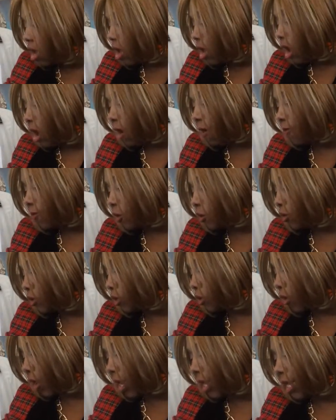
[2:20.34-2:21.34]
Those
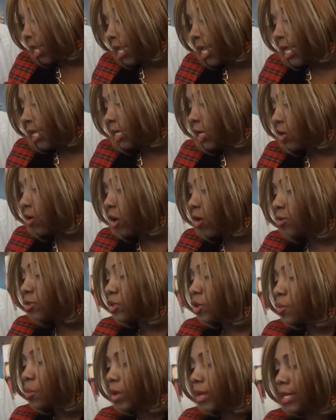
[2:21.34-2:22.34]
are great. Then you
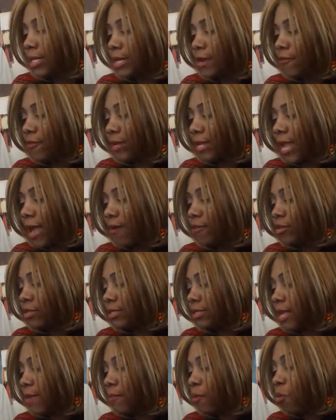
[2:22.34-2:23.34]
also want to definitely have a
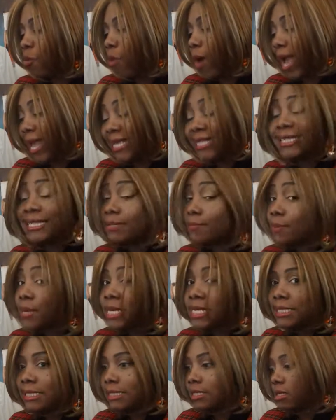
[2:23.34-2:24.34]
staple white
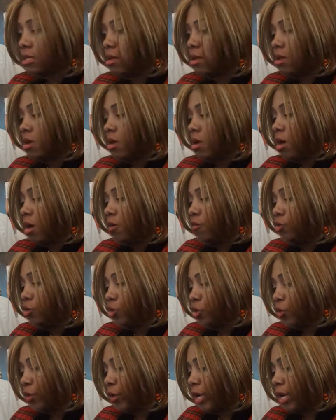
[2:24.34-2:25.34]
piece of
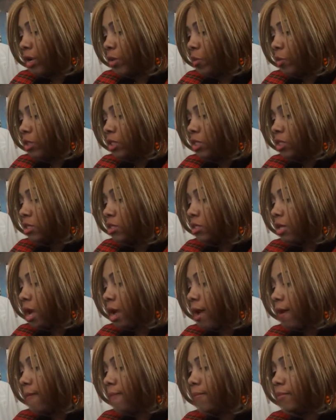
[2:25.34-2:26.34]
jewelry, which is
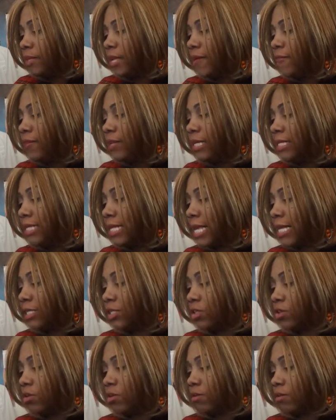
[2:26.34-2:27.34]
definitely
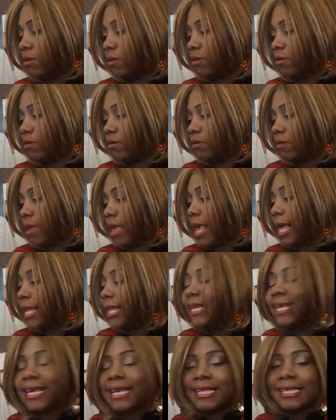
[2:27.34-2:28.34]
says
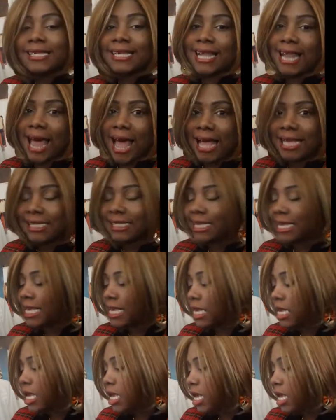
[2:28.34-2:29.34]
elegance,
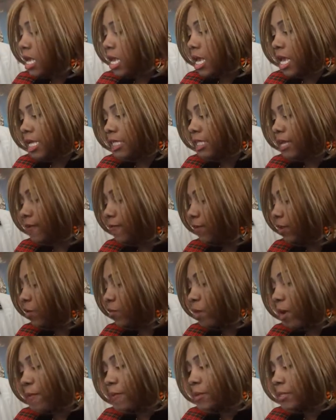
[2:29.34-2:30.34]
classy. It definitely
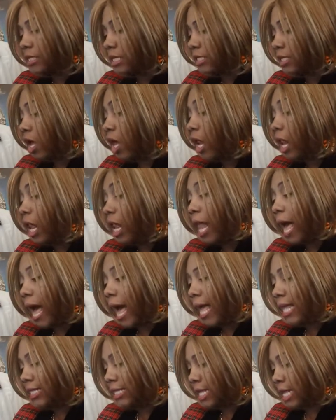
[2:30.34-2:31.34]
represents a
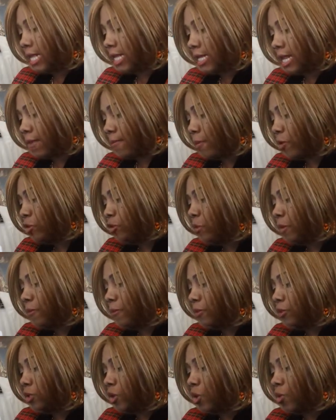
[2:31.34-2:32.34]
lot, and most
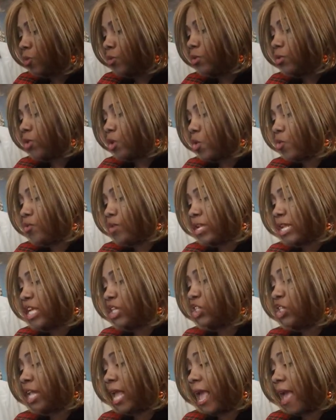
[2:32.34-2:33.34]
people don't know that they
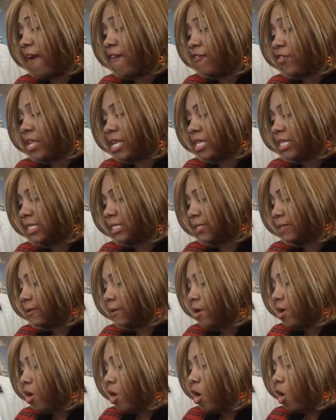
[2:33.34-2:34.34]
should have this.
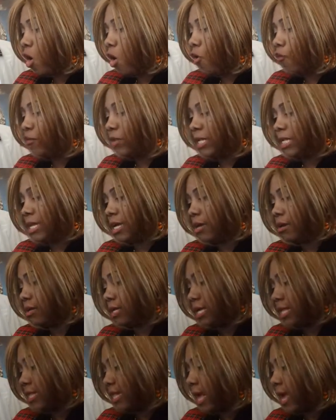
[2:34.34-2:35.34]
Hopefully they'll
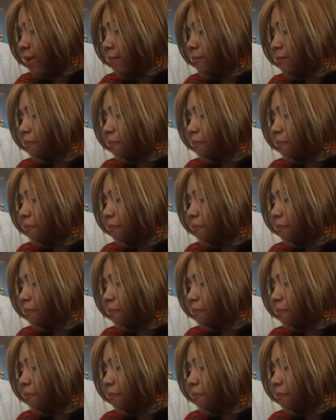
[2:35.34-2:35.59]
get that.